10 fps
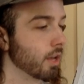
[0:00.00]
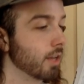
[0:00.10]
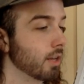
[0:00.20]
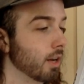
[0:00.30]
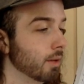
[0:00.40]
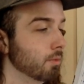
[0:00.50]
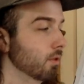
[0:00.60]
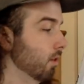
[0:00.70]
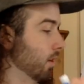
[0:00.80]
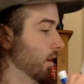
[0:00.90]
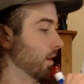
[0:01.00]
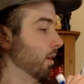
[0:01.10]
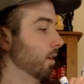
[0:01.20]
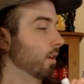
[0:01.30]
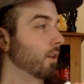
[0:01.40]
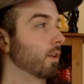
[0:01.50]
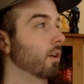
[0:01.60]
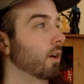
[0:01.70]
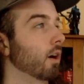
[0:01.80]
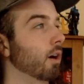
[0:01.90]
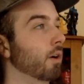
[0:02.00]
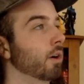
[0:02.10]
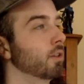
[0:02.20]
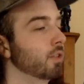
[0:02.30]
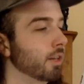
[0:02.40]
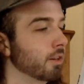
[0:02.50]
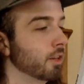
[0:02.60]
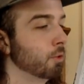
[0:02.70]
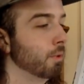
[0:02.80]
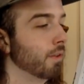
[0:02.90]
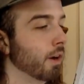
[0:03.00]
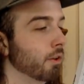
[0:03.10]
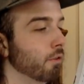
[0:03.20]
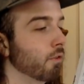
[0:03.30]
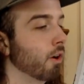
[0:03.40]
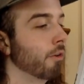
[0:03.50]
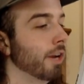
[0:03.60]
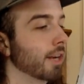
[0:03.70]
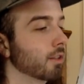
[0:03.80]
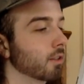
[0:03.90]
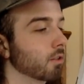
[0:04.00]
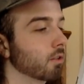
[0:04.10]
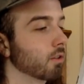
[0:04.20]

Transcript: times our standard entropy value for our reactants.